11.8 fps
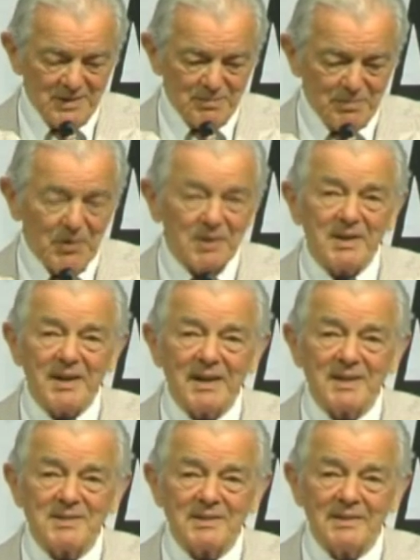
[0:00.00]
to
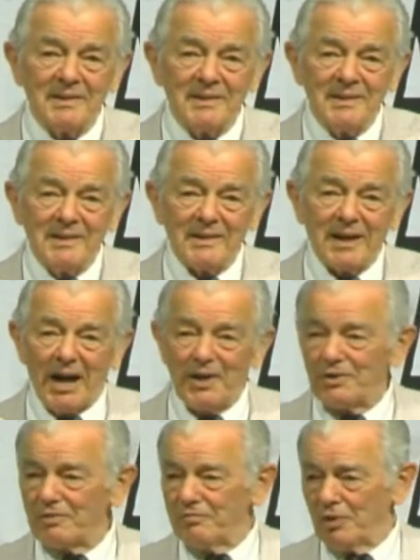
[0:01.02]
broadcast a
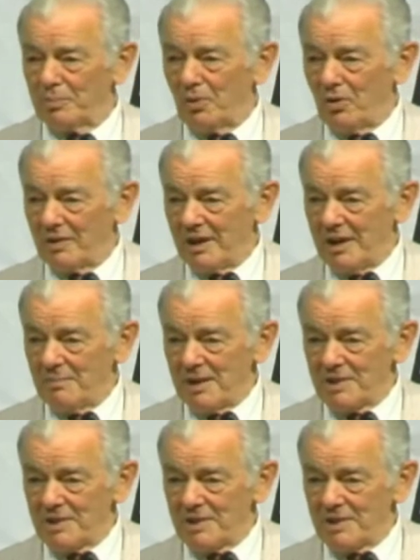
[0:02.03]
Coyote football game.